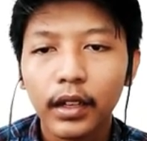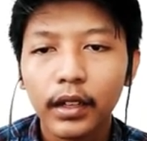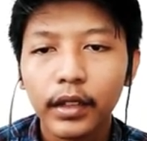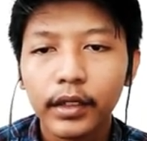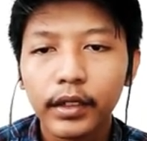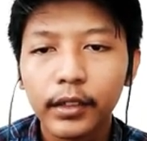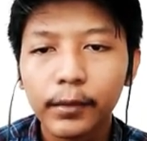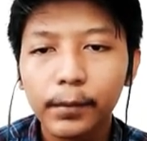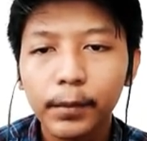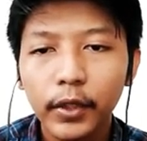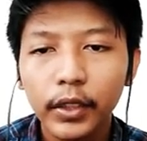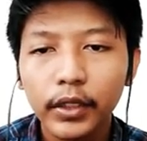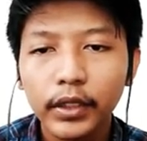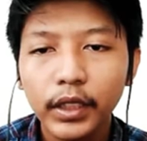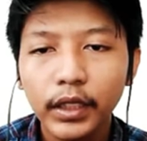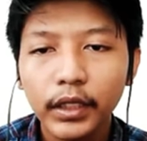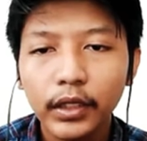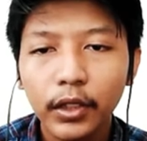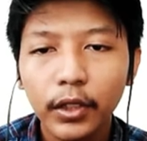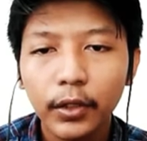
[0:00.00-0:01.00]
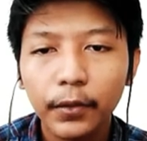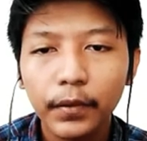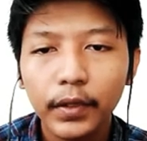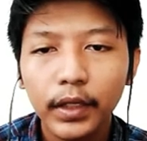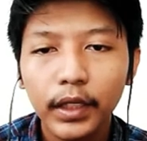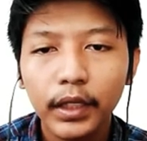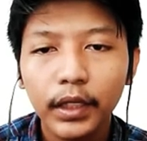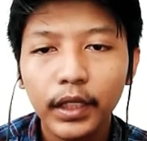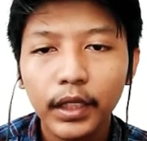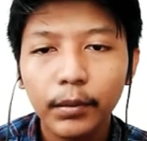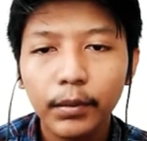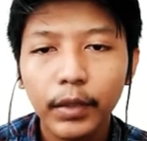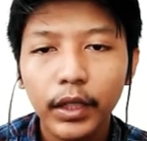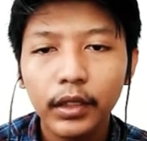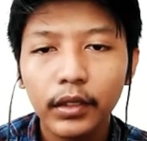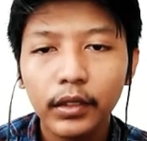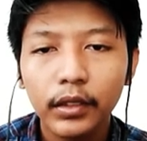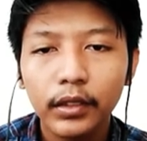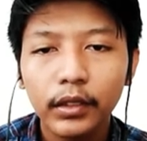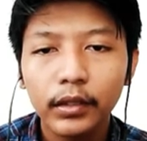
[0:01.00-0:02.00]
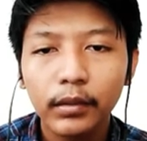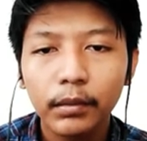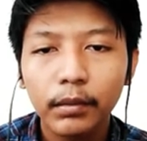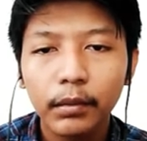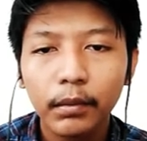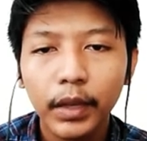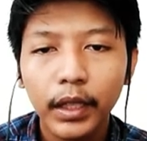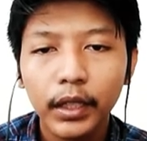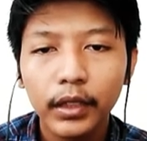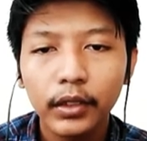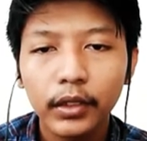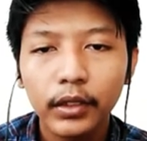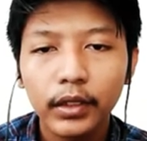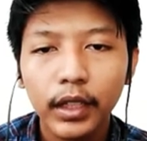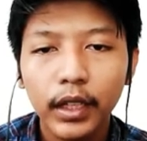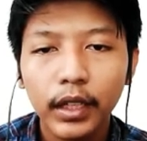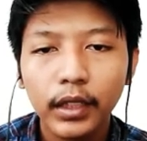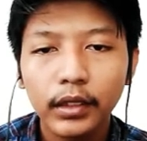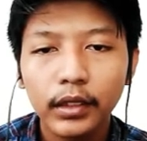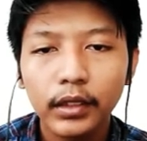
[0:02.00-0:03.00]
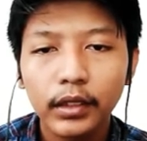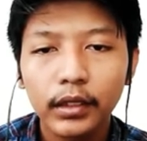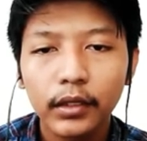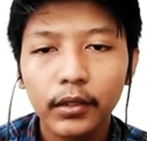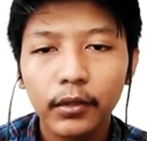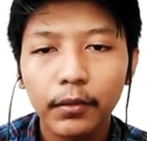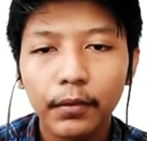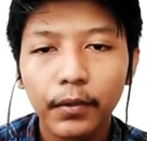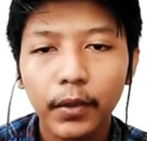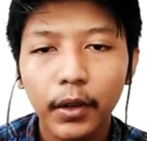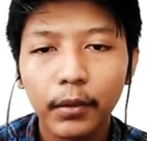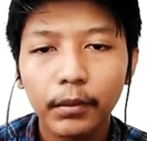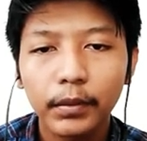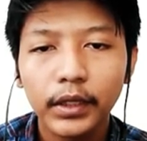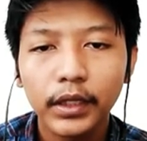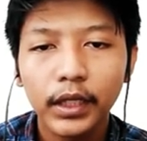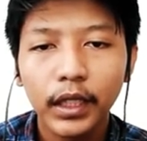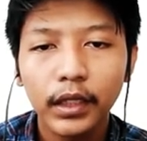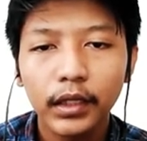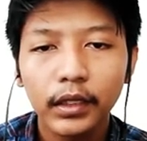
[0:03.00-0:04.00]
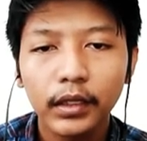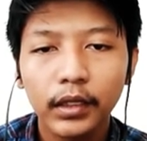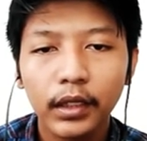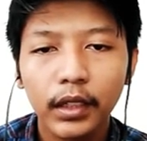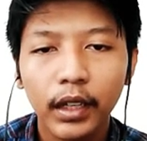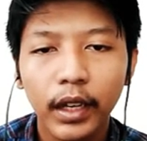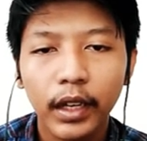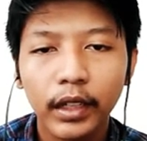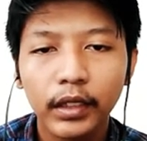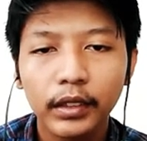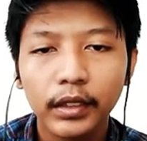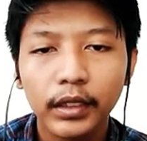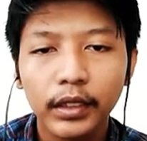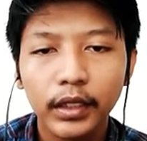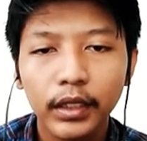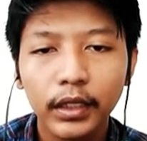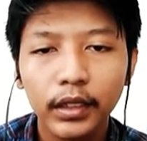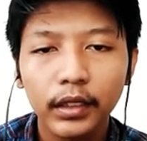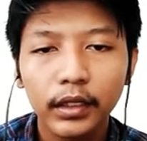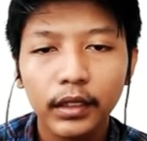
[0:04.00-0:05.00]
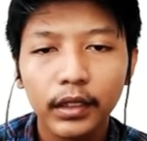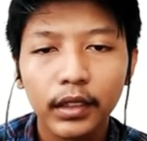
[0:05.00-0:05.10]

The process of cleaning bentonite from sand and silt